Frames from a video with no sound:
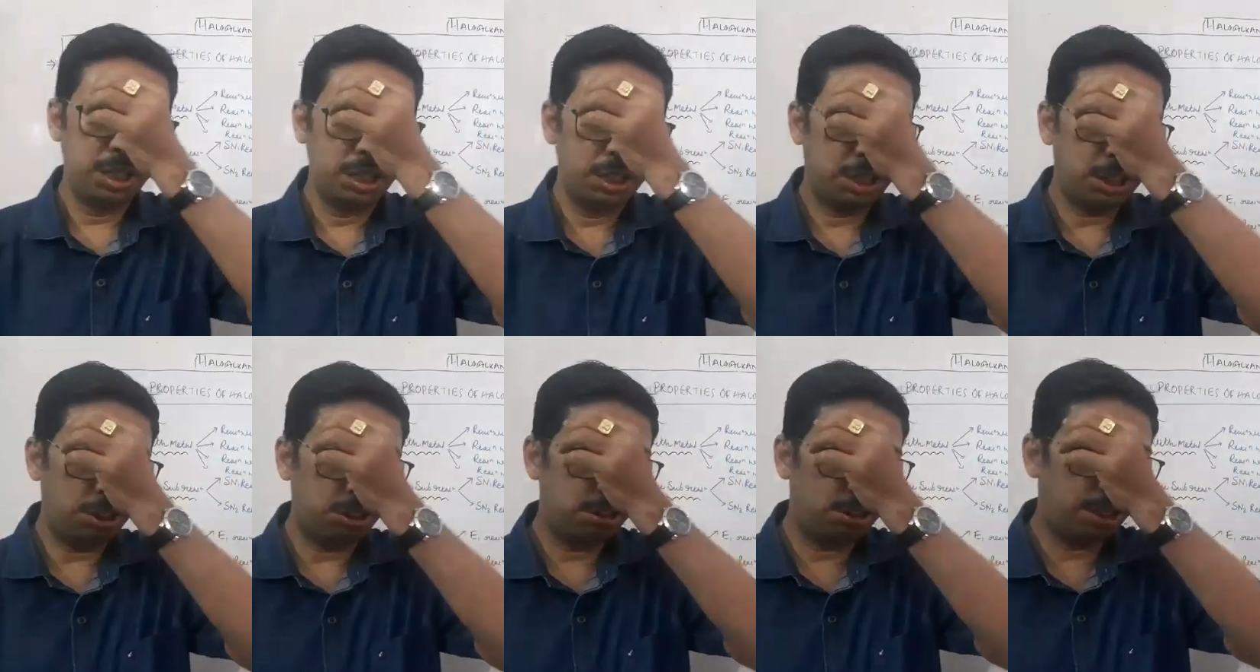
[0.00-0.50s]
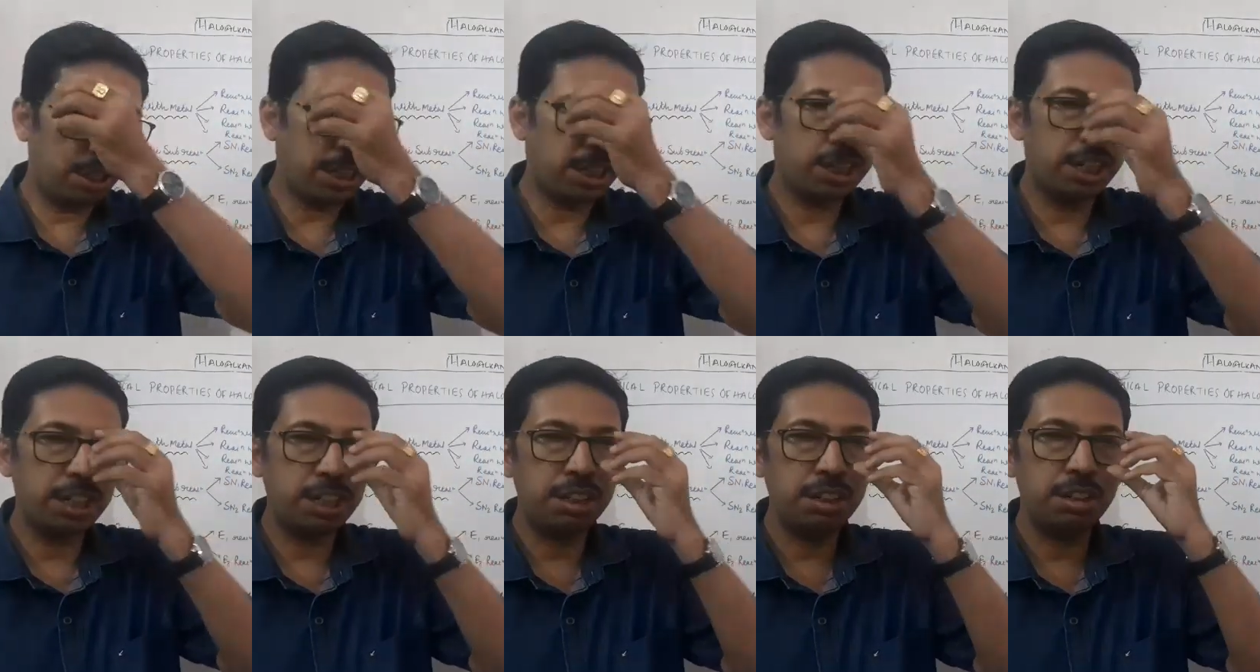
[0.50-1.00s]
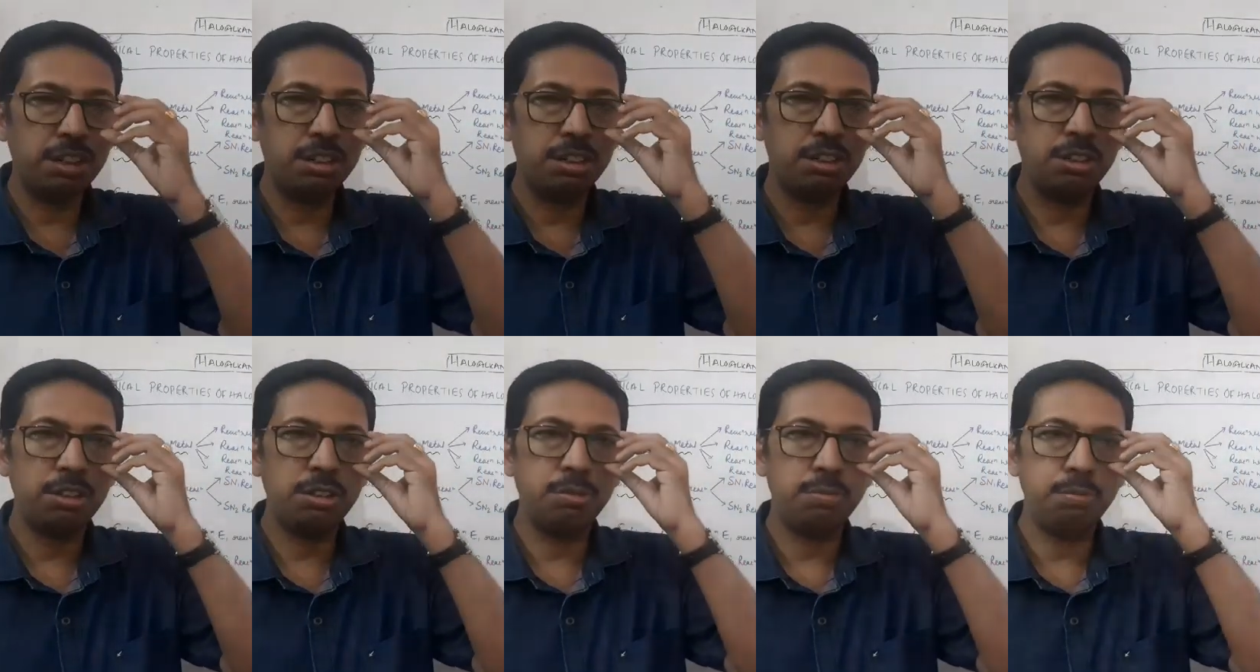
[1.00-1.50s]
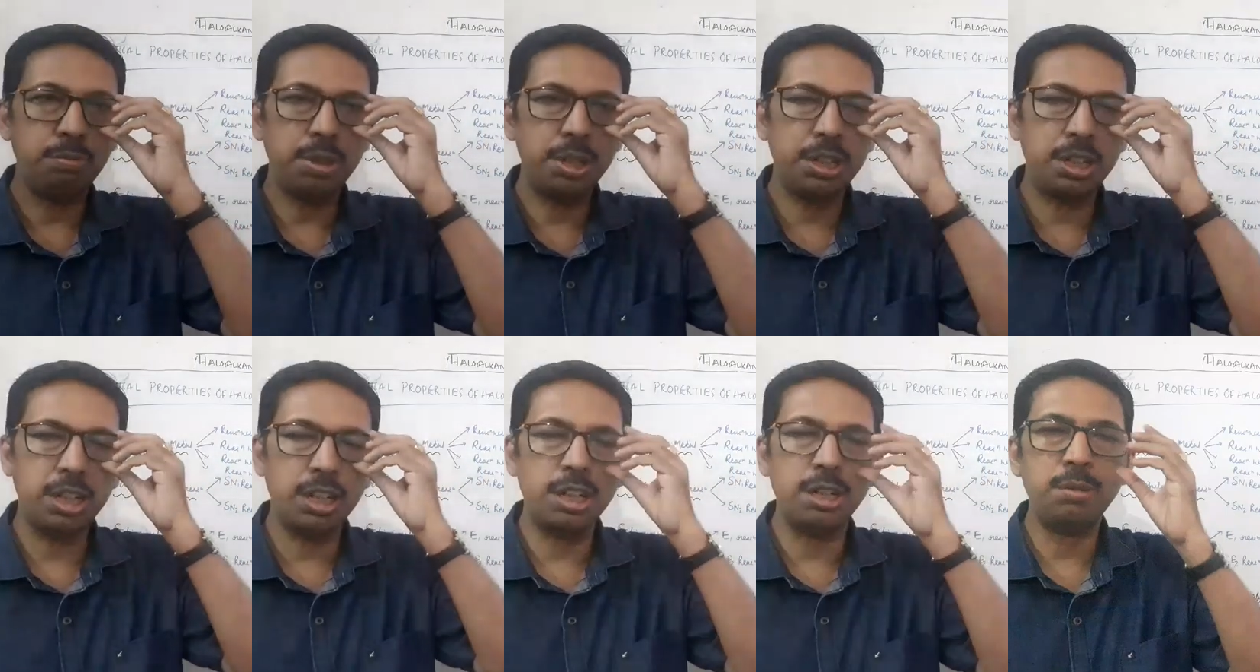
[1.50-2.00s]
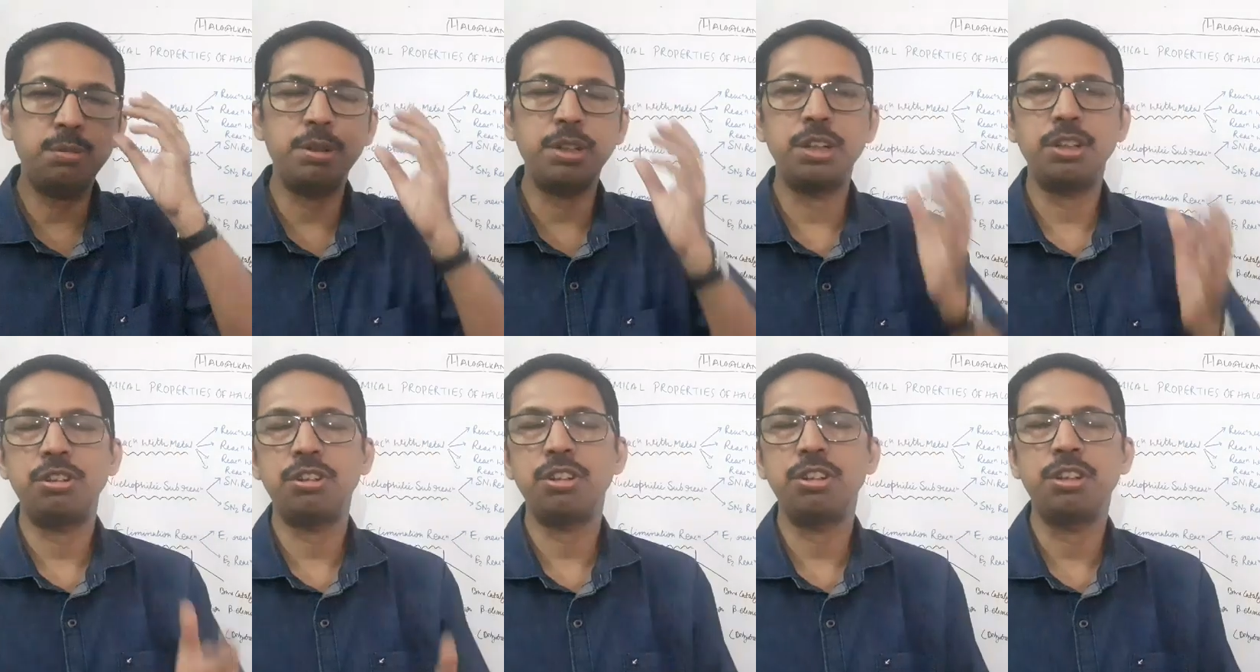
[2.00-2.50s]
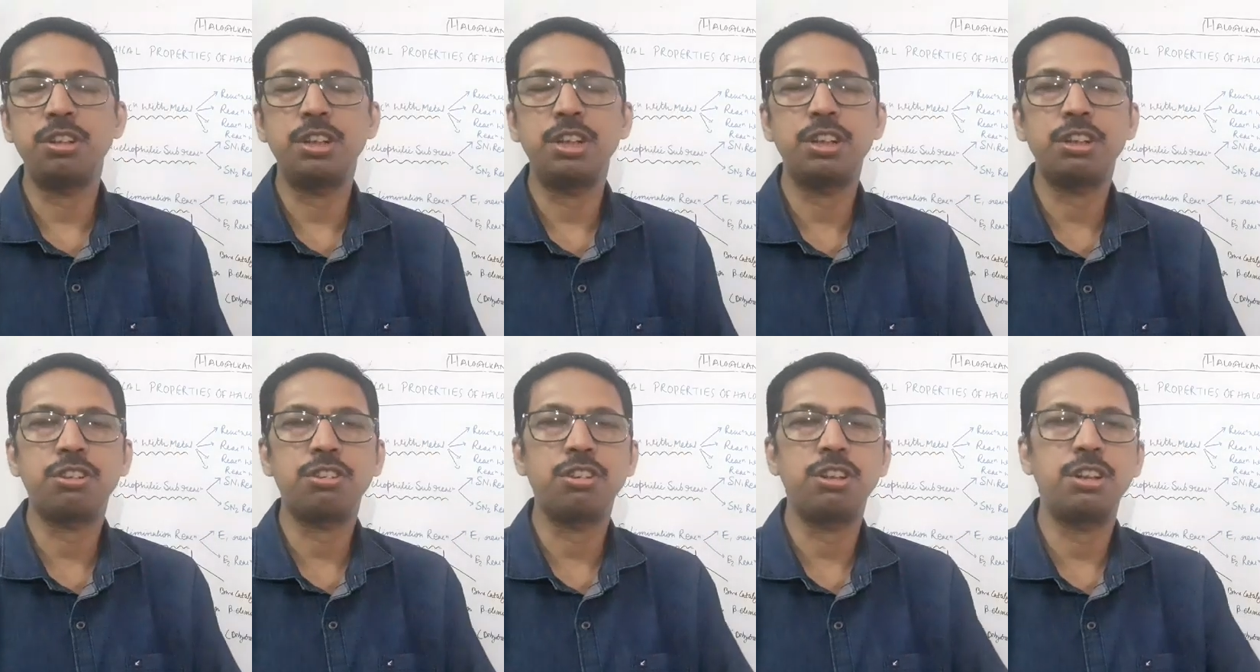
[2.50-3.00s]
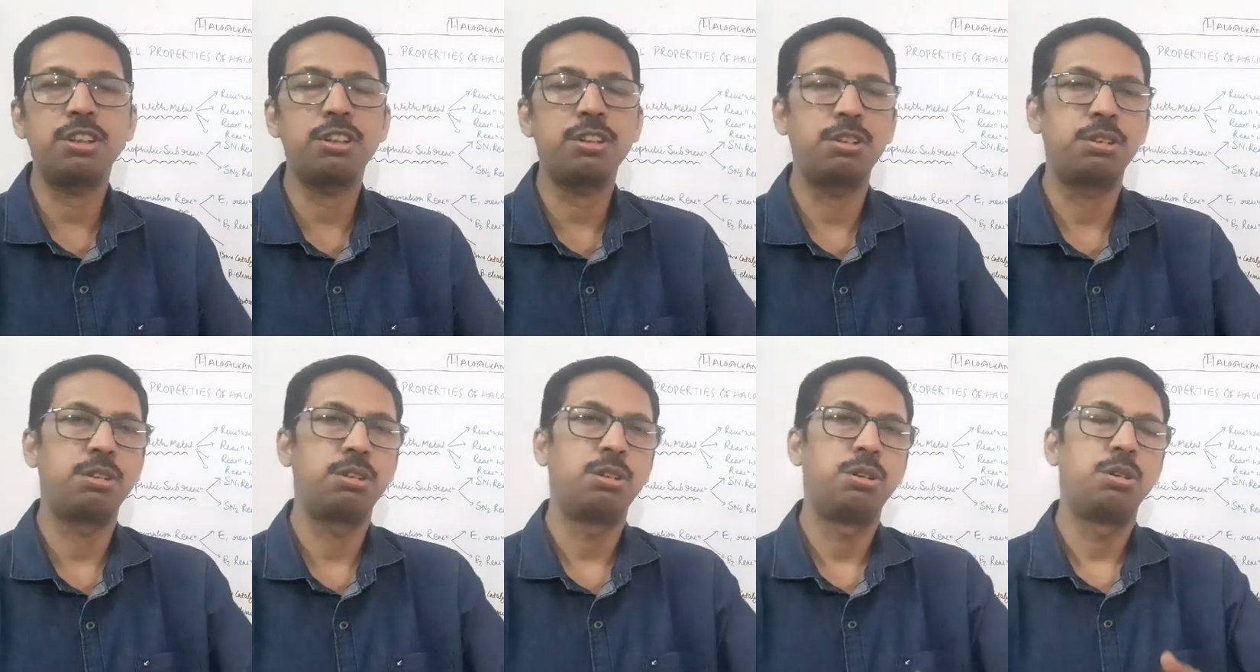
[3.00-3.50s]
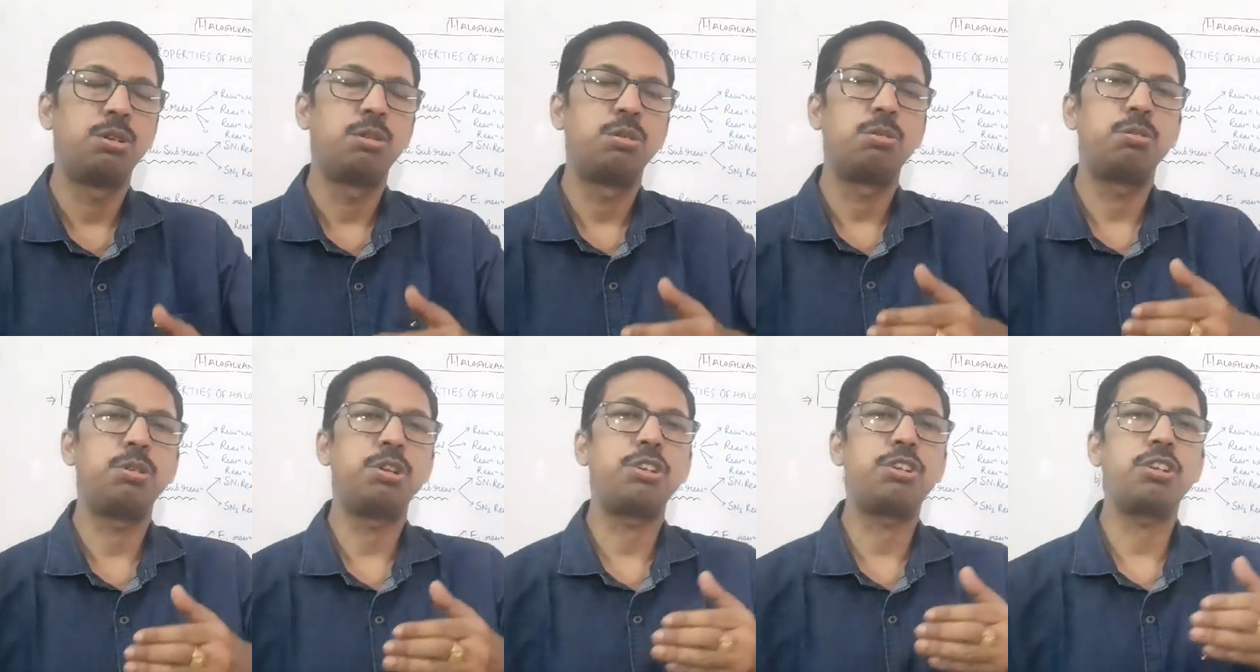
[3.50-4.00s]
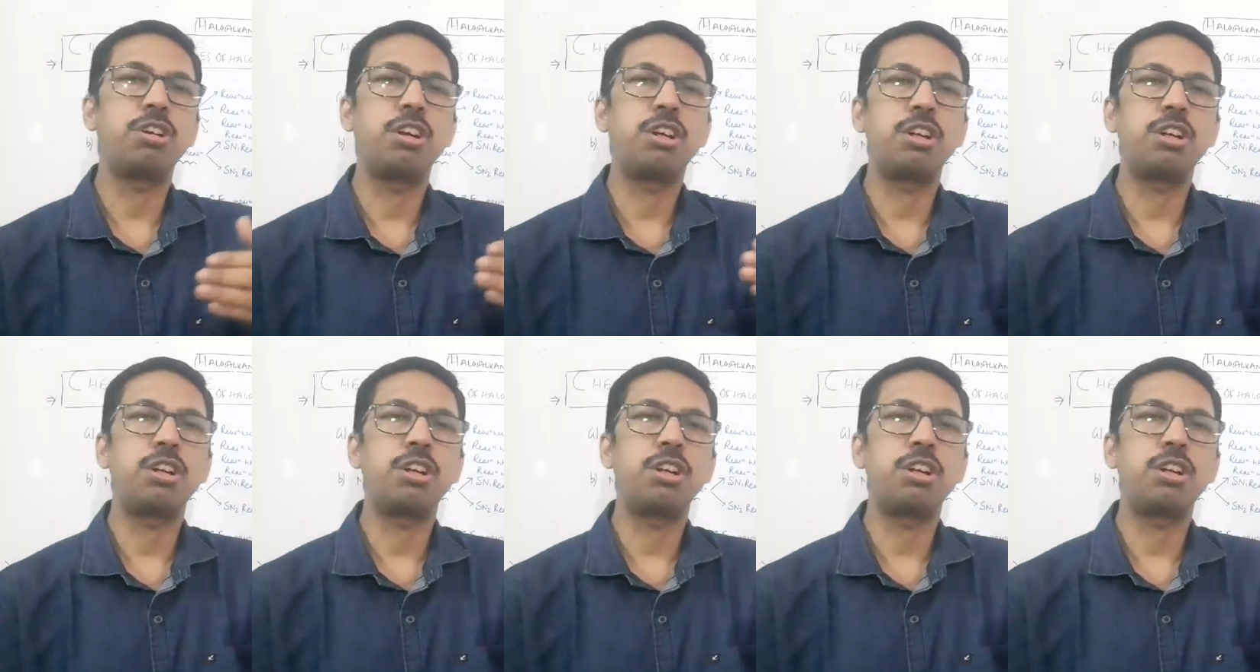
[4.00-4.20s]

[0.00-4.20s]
The second beta elimination reaction which